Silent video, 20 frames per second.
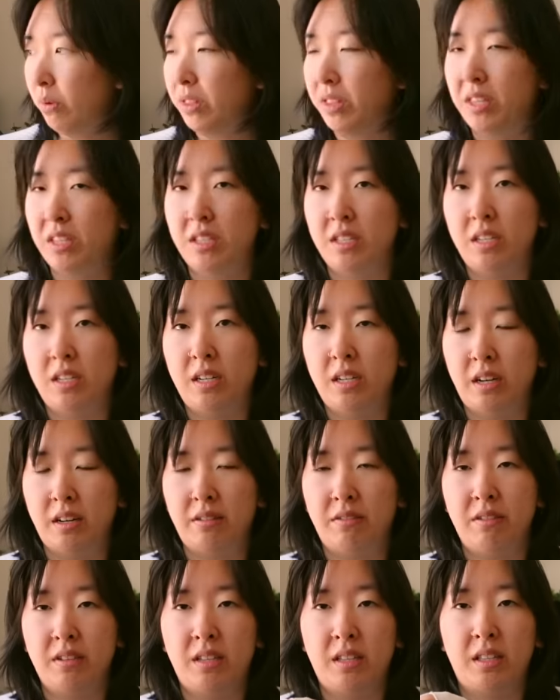With this done, I
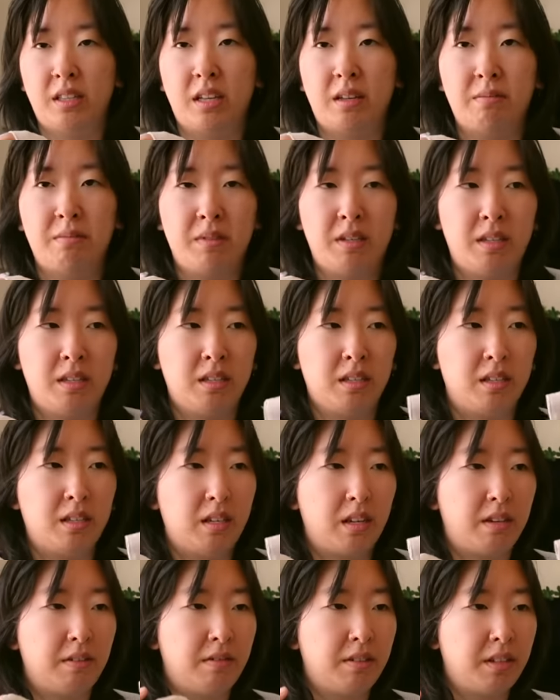feel like that means
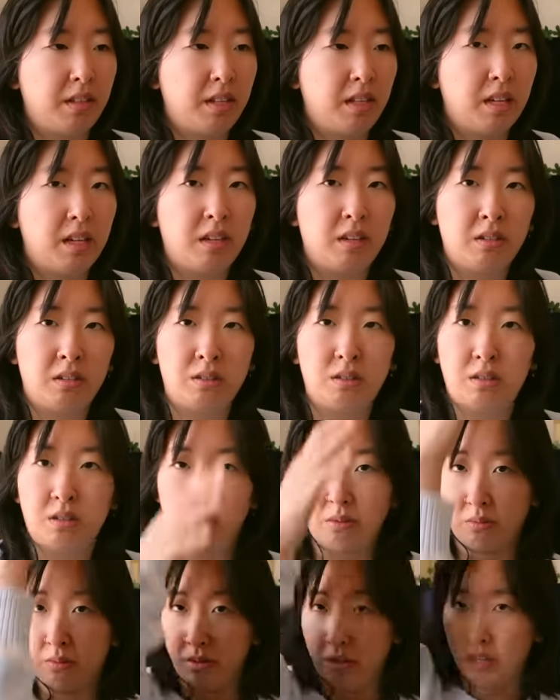everything else
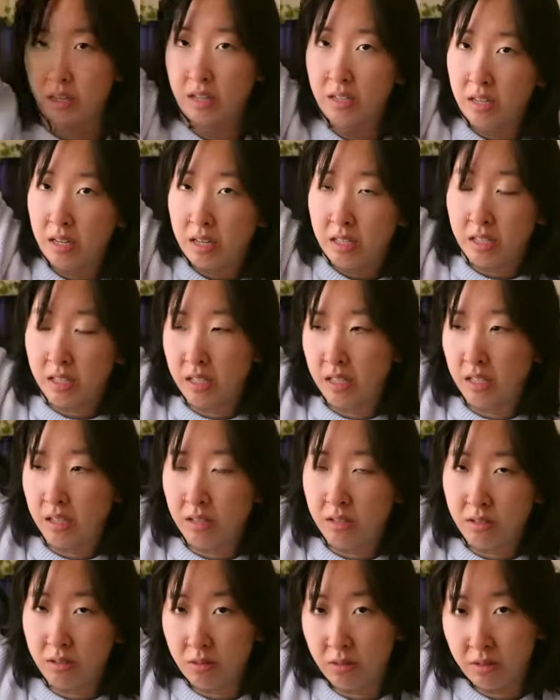with the desk
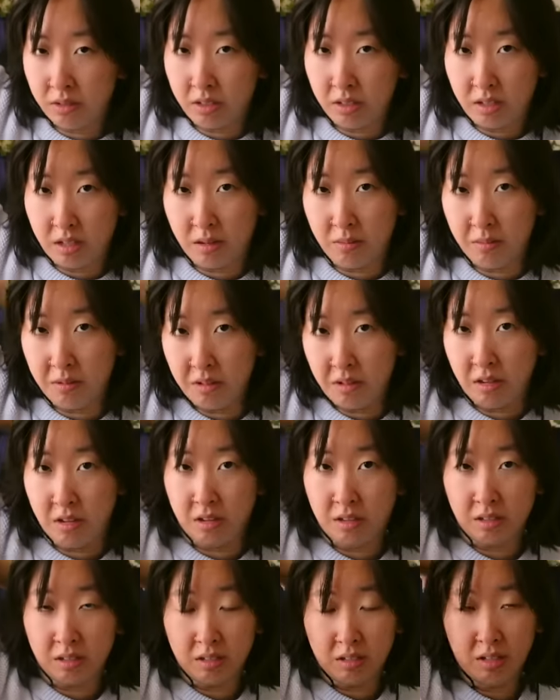is going to come
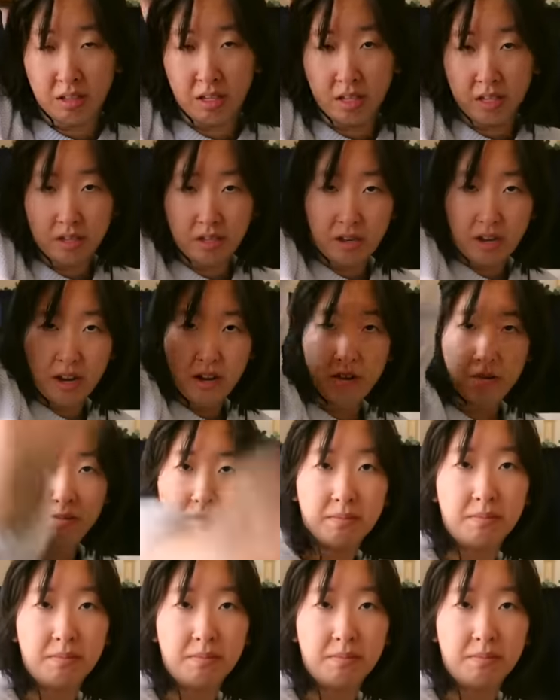along together now.